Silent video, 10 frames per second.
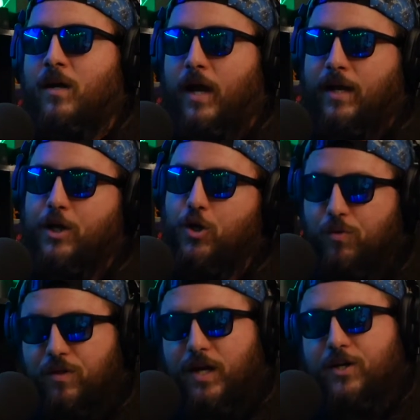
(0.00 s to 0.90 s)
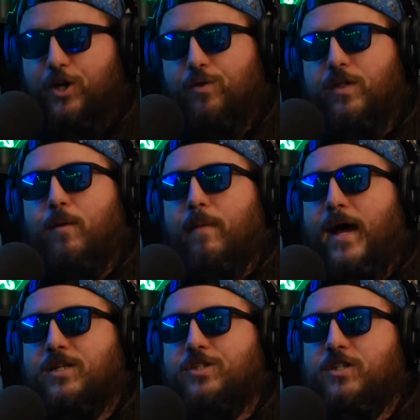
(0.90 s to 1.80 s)
And do you think do you think
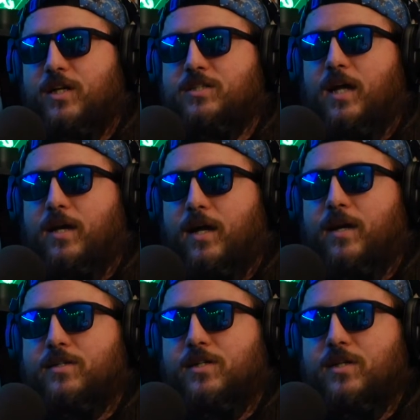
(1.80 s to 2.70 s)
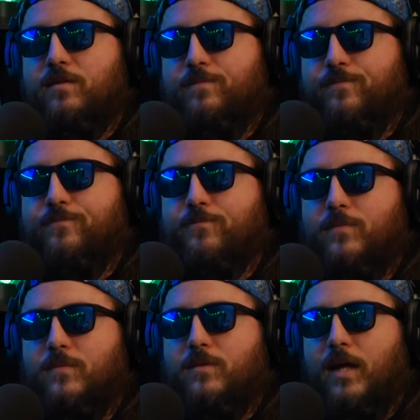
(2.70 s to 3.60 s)
Max is gonna stay dead next season?
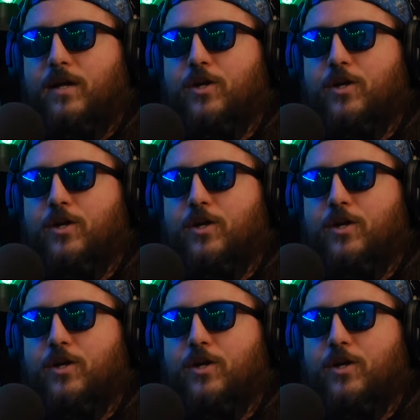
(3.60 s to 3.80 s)
Like